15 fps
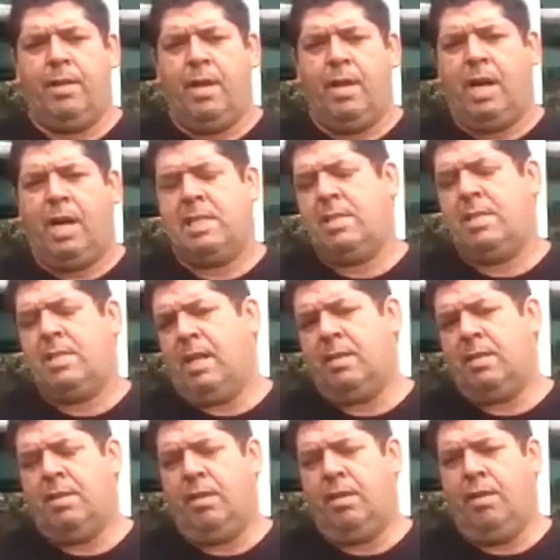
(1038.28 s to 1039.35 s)

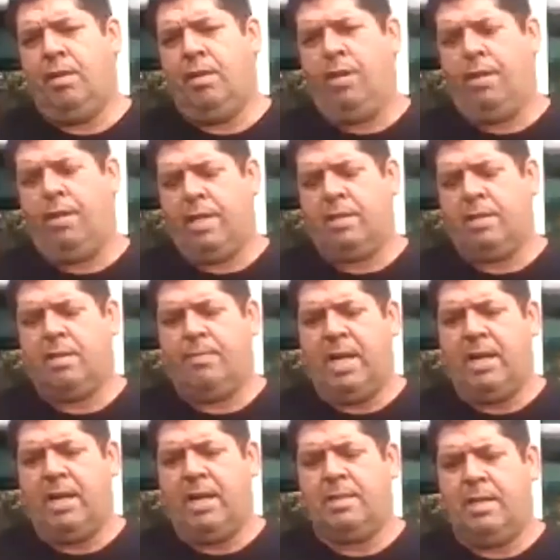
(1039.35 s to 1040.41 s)
started to learn things
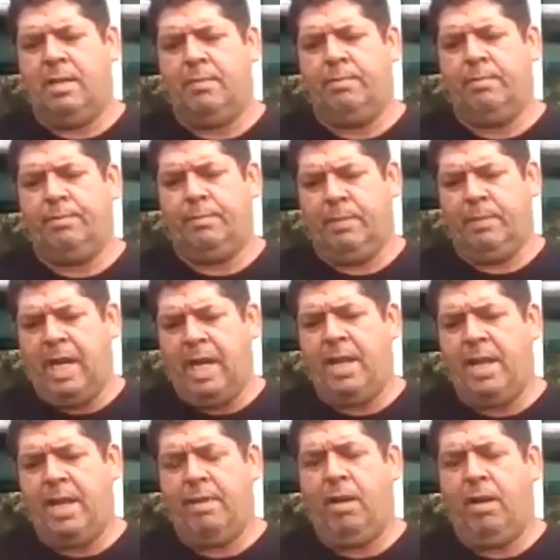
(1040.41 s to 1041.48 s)
about later
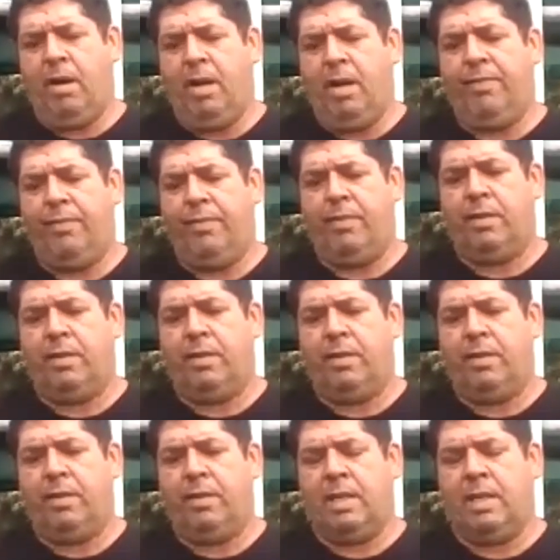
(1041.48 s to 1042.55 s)
in life. I
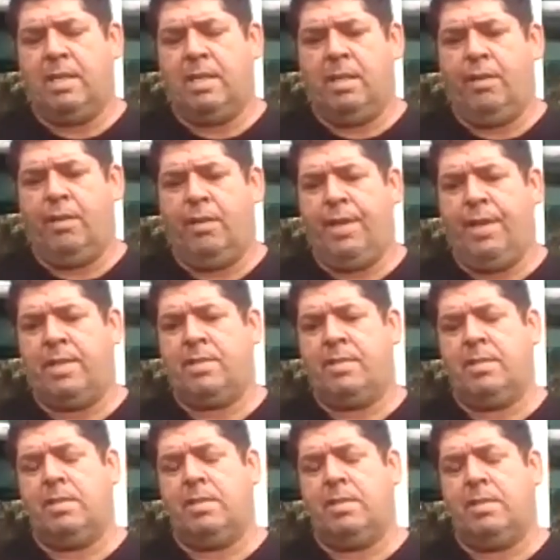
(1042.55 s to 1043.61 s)
started to learn things
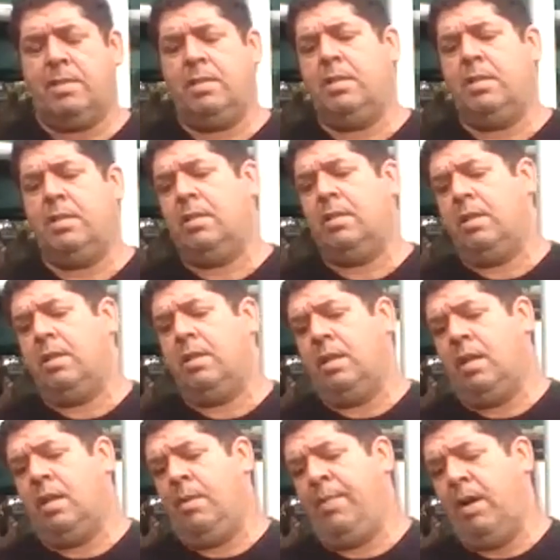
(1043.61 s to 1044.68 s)

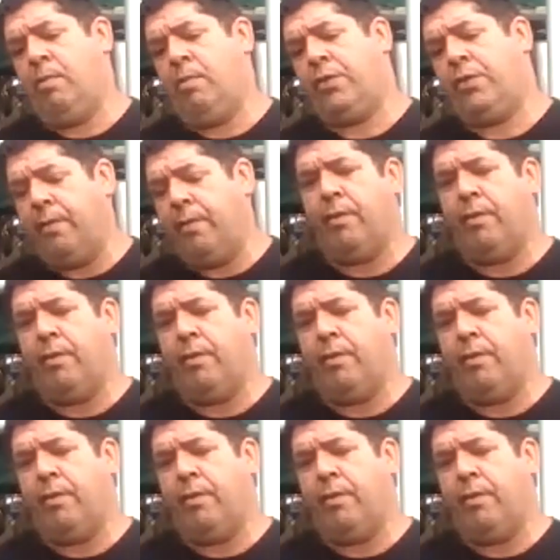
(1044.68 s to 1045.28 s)
about what's going on